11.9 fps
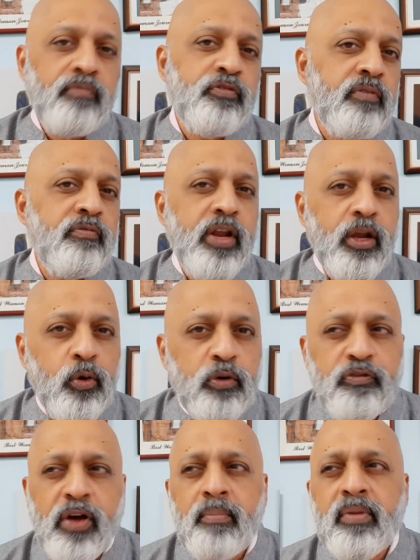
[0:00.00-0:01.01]
come from very
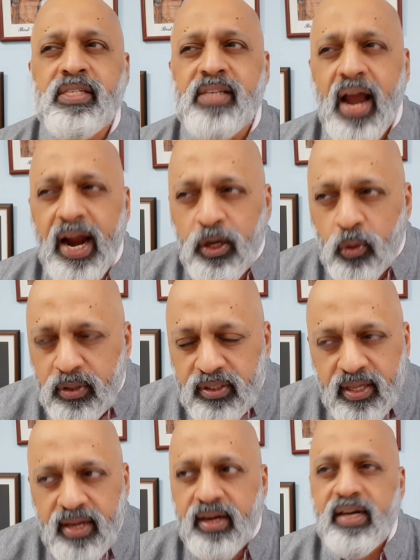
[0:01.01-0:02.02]
good families. I
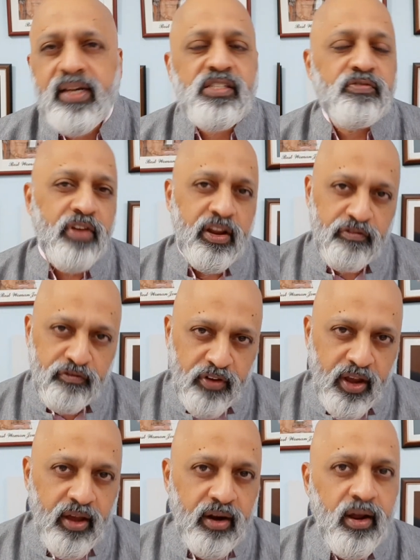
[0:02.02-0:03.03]
don't think it is very
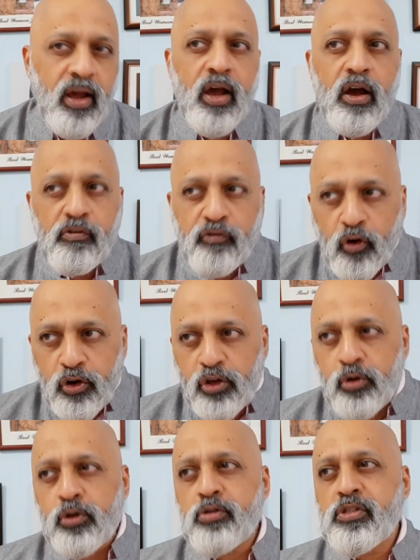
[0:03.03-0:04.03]
fair for
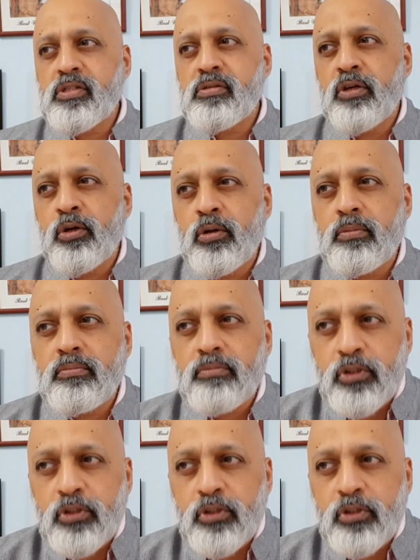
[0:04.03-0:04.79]
you to, you know,